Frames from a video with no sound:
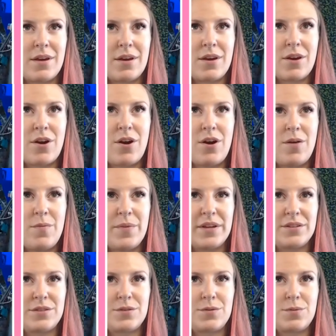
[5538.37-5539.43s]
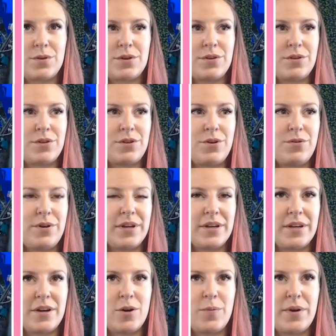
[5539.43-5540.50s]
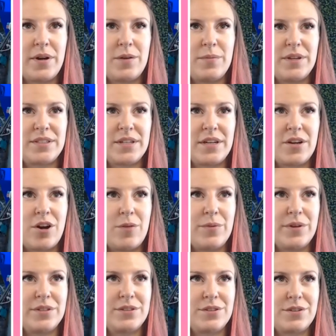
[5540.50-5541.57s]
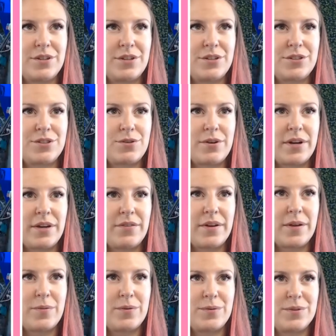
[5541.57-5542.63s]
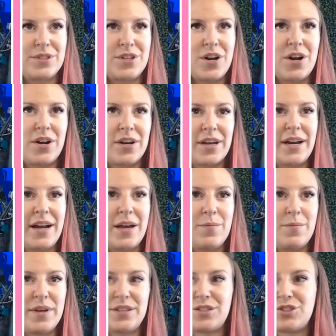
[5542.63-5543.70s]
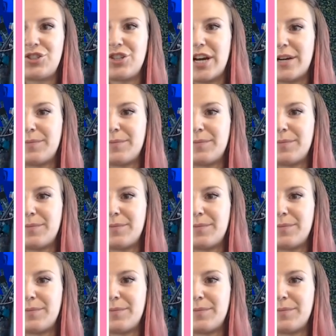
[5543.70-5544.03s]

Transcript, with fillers: comments weren't loading. I hope I didn't miss any comments earlier. Sorry if anyone was talking and I missed ya.